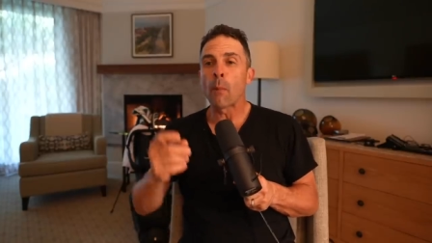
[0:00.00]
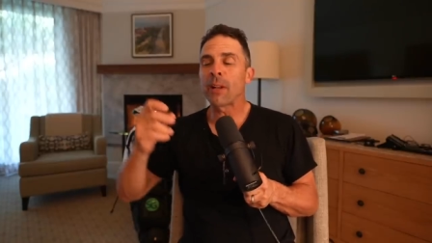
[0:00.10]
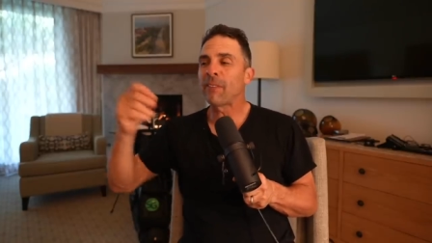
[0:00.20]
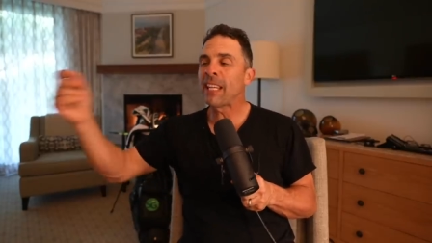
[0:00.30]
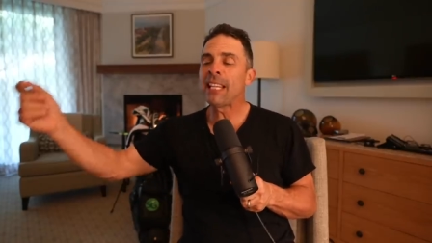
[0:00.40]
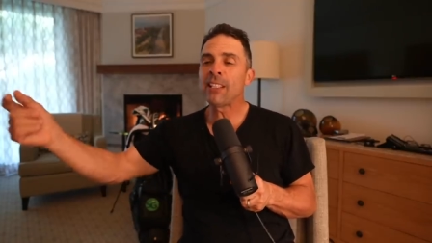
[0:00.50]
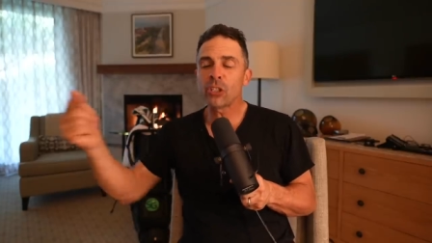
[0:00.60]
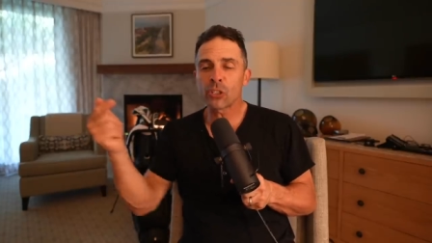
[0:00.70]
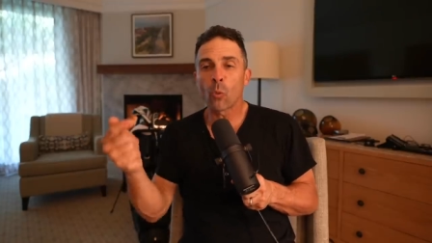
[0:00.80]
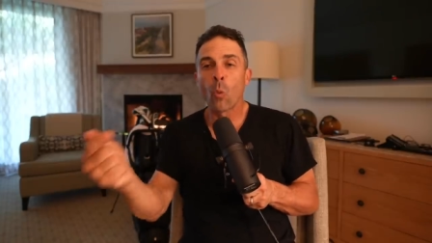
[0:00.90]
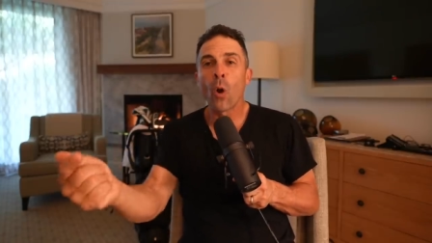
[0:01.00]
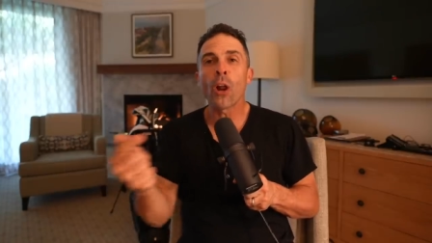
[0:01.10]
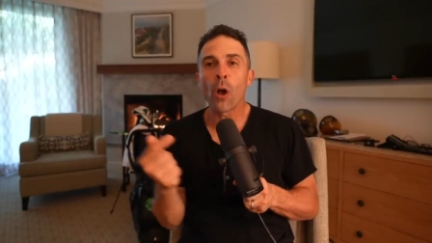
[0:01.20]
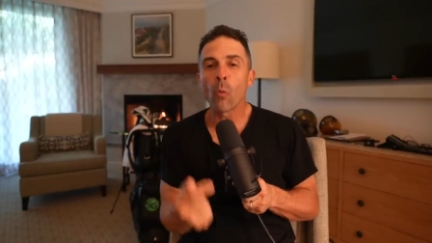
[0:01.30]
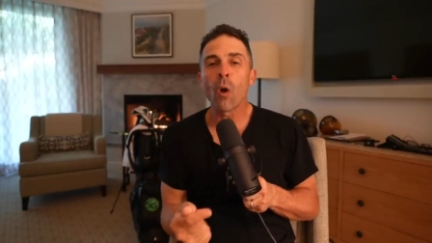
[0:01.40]
But if he's just
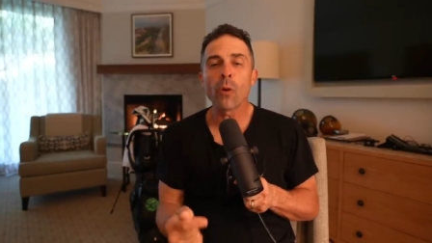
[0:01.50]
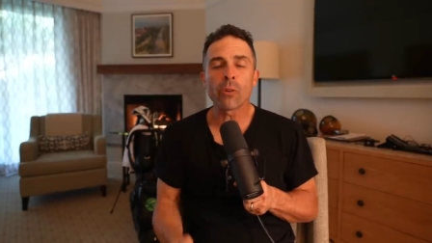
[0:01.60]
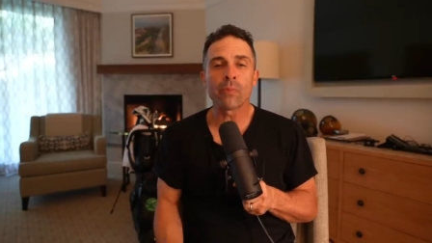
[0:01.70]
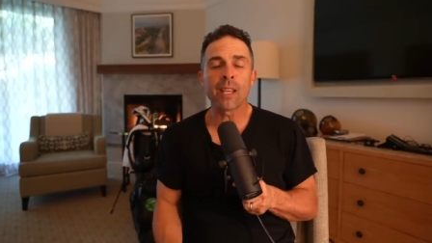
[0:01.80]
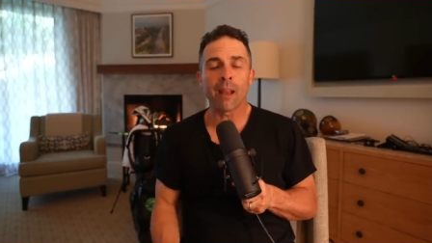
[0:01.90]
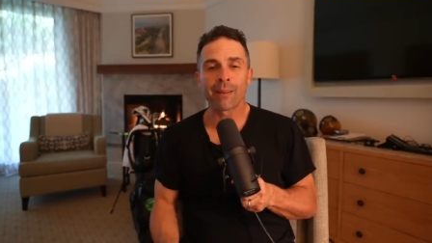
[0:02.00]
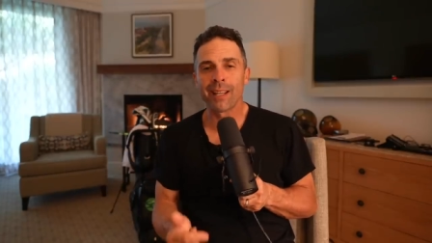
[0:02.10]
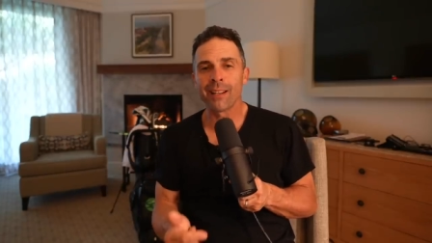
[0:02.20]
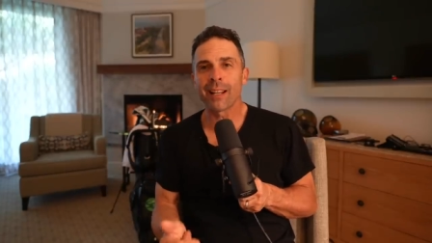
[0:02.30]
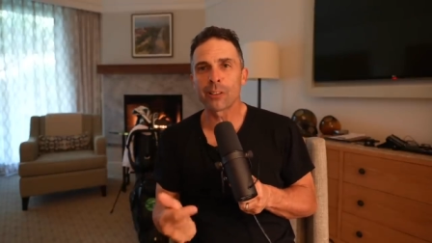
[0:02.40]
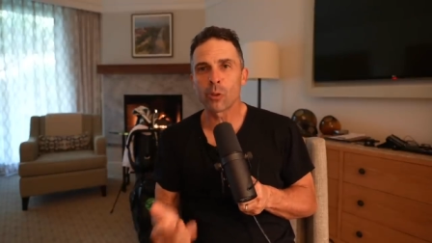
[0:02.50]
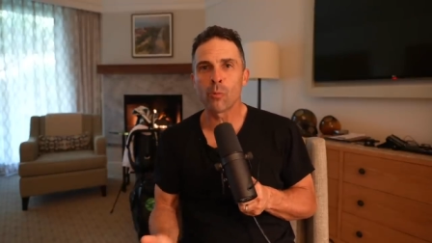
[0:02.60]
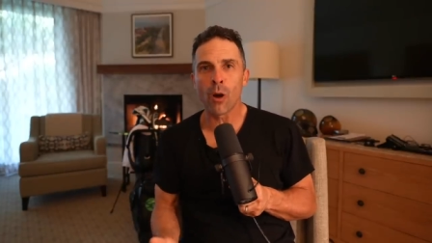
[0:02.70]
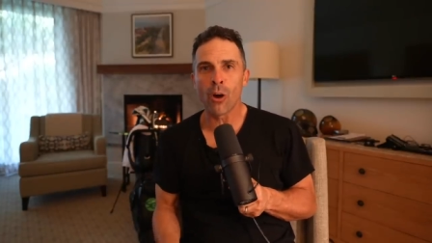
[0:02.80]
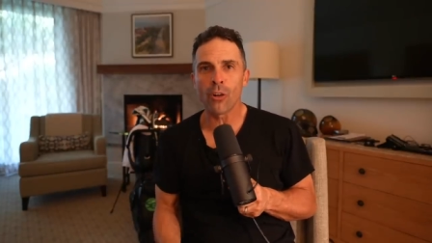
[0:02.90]
one-on-one with me, I'm going to hit like
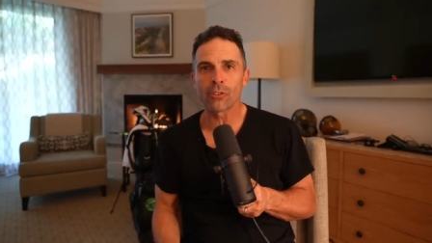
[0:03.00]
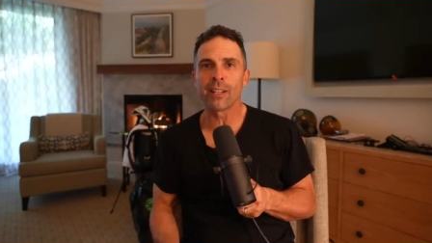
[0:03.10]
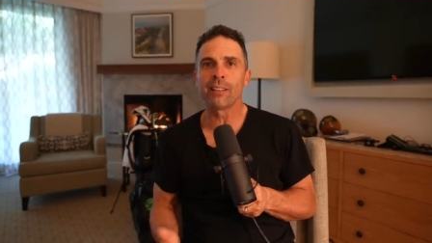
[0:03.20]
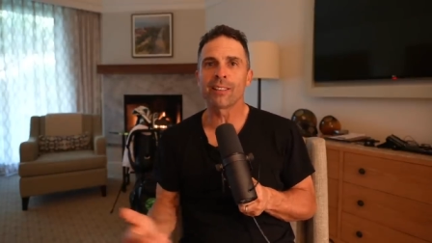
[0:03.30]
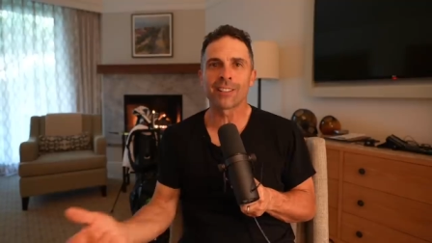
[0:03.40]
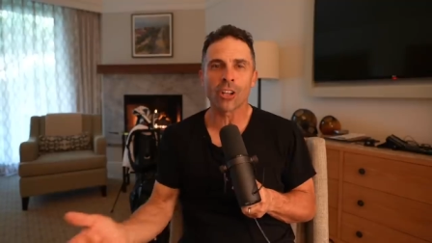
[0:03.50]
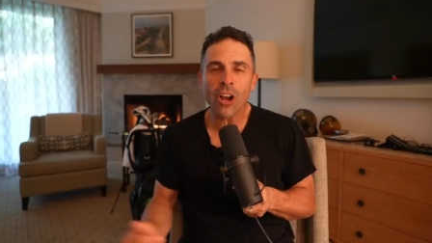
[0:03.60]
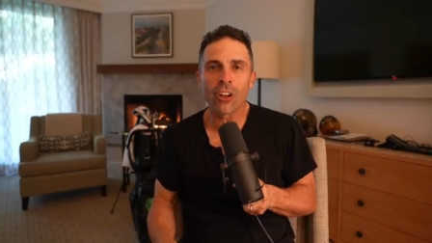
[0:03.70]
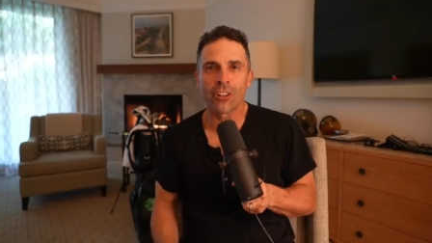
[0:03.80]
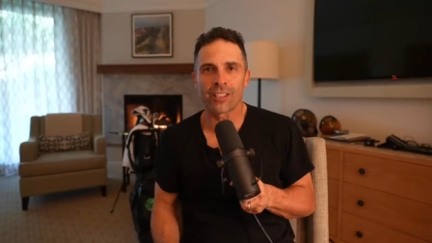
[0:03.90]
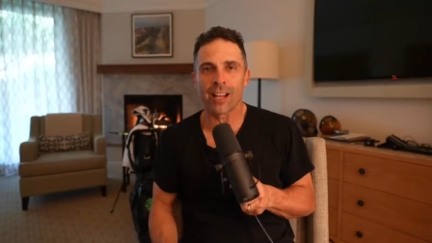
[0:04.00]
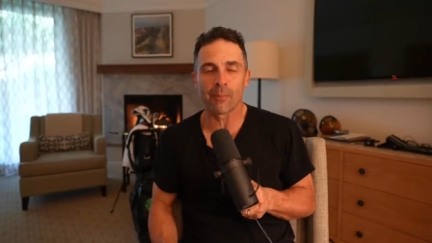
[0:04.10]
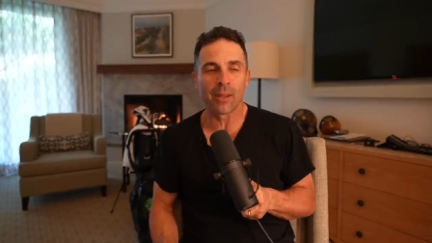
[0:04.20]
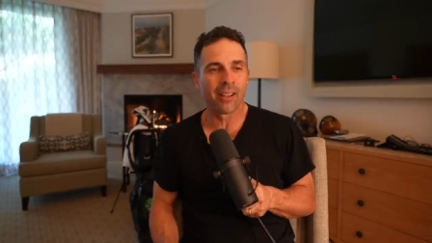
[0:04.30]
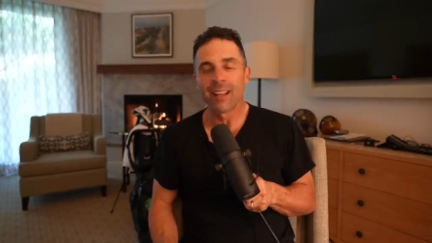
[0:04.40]
two balls and he's going to talk all the
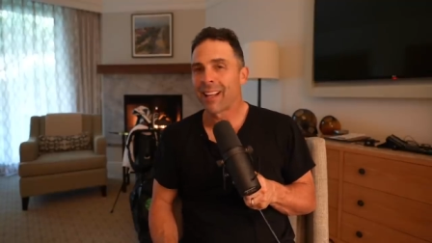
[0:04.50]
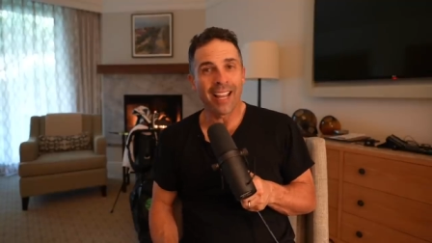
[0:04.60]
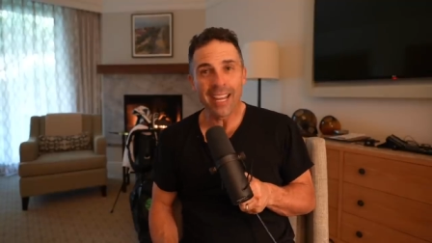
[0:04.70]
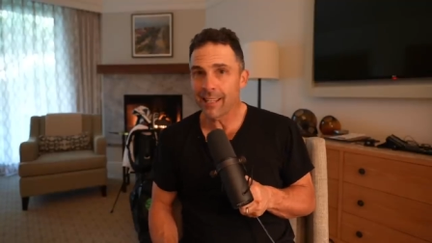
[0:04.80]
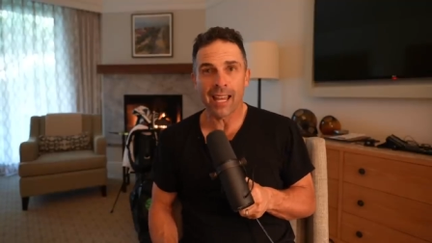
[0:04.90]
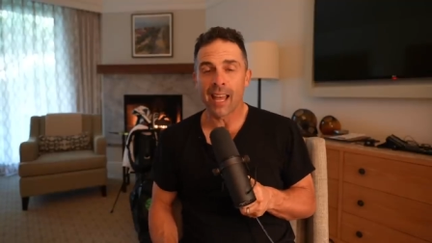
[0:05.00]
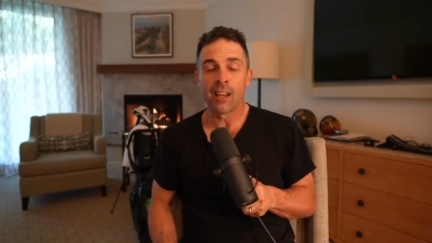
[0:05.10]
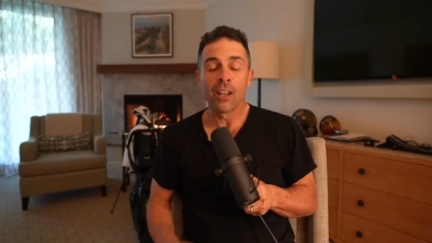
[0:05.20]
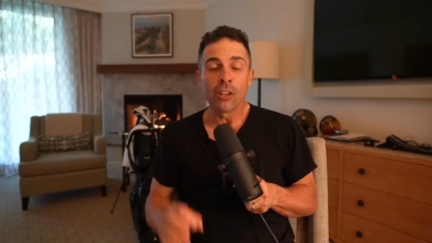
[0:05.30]
time. I hate that.